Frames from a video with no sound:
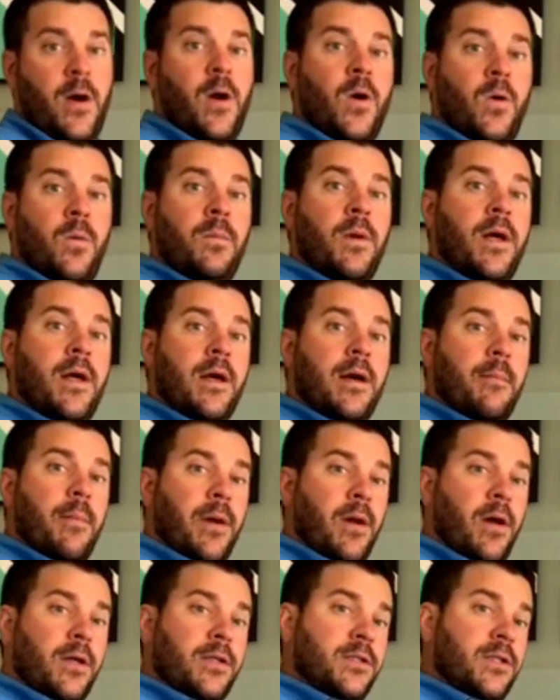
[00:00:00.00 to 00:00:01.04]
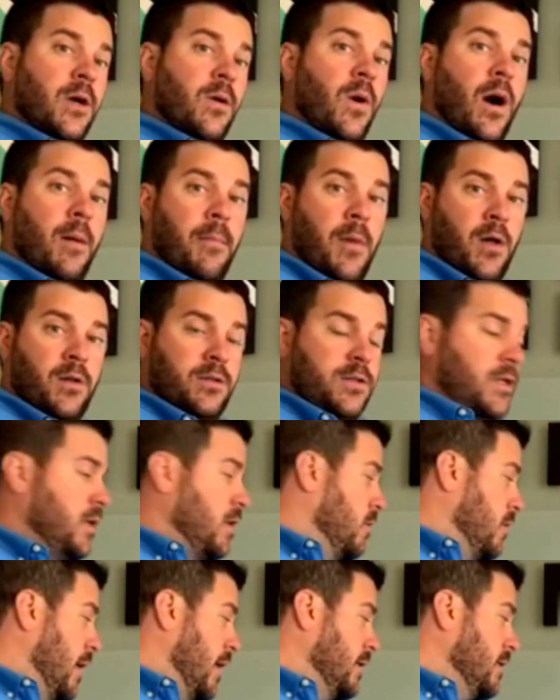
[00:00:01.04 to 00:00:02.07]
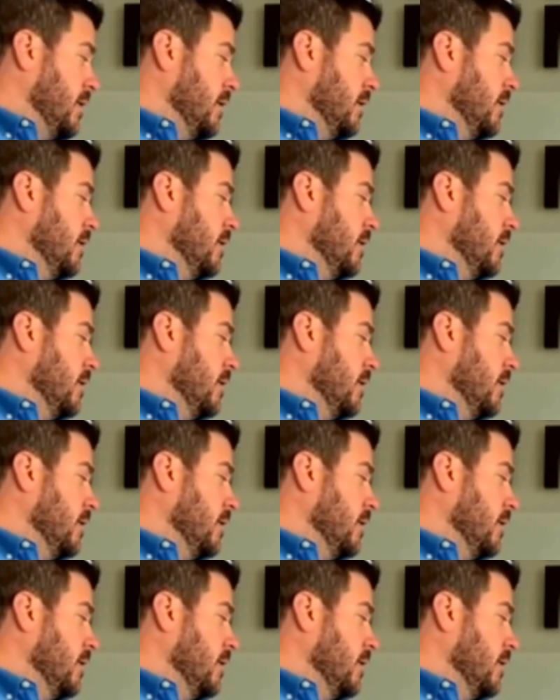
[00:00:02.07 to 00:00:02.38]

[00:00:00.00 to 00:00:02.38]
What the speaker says: home, but also a multi-unit.